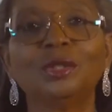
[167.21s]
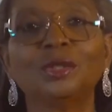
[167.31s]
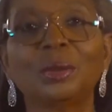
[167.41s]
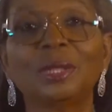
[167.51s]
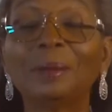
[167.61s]

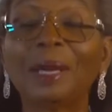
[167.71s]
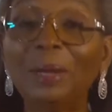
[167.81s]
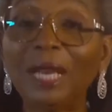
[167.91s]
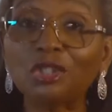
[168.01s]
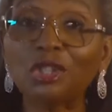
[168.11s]
So it's my
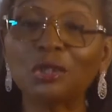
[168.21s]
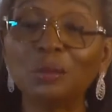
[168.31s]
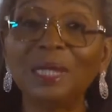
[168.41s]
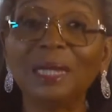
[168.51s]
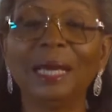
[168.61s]
pleasure to
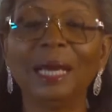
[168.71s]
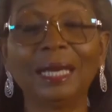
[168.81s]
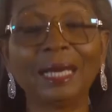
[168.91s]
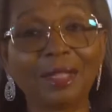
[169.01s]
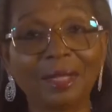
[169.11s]
be here,
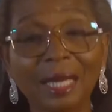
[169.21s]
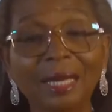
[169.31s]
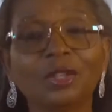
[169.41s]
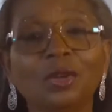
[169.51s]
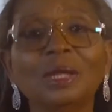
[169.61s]
and I
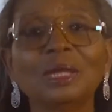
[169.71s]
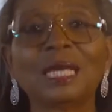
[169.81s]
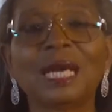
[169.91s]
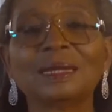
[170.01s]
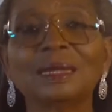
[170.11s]
thank the
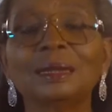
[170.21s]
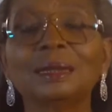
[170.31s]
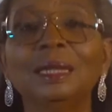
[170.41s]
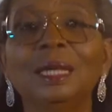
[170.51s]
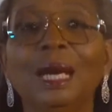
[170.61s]

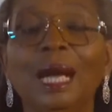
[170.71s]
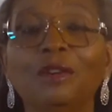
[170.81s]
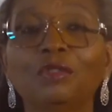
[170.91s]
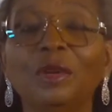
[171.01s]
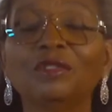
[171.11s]
organizers
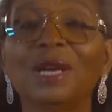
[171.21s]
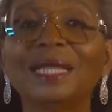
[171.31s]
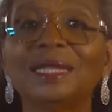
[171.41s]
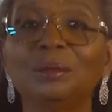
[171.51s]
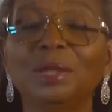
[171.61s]
for
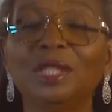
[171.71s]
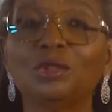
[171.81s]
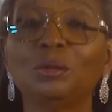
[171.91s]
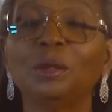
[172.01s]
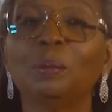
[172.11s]
inviting me
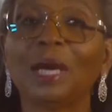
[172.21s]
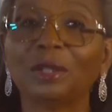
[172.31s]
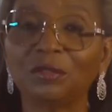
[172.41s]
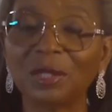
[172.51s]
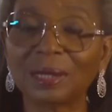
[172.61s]
to be
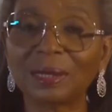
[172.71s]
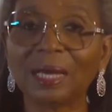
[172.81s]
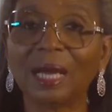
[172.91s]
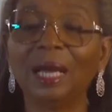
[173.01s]
part of this